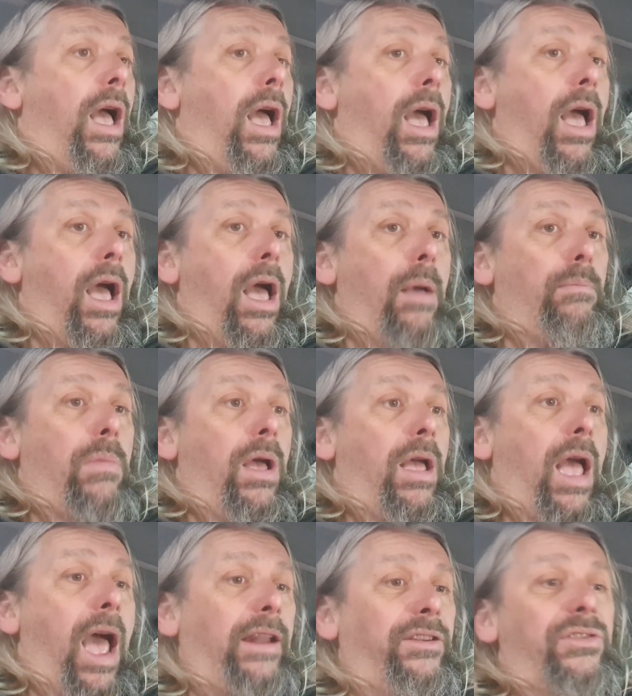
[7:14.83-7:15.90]
And
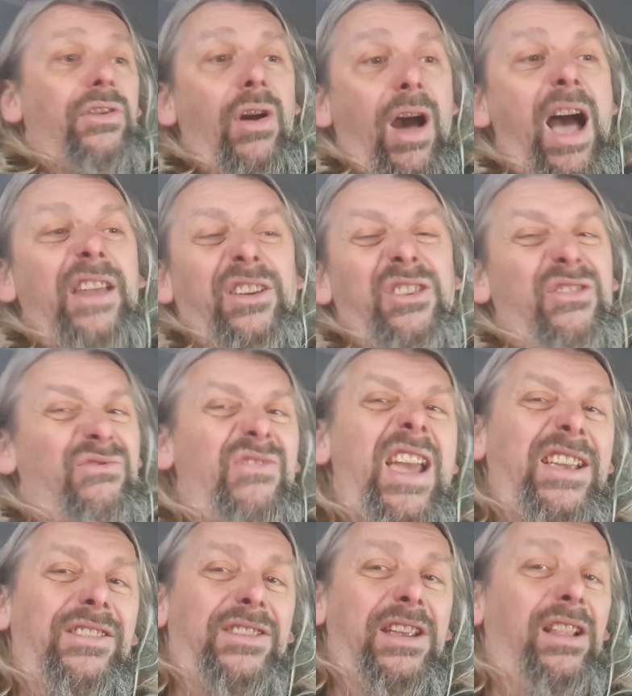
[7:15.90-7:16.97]
it's not had a
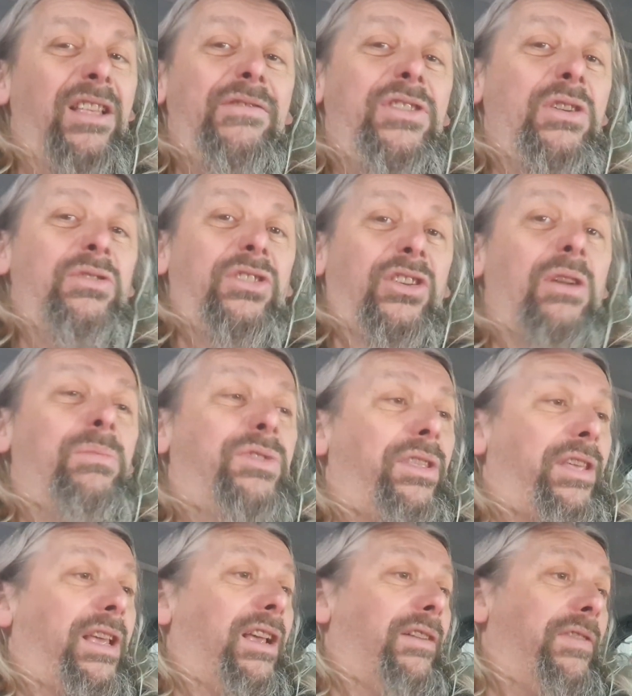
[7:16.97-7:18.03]
great deal of use, come to
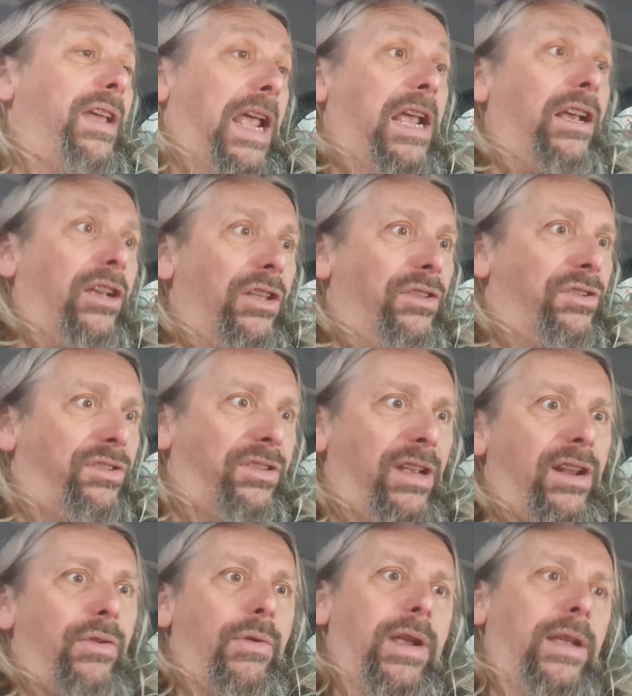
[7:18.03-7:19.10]
think of it,
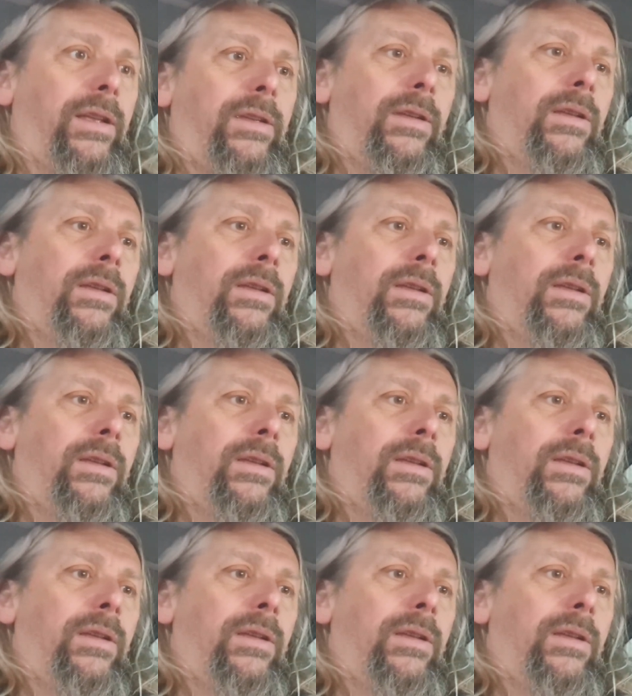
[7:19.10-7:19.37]
considering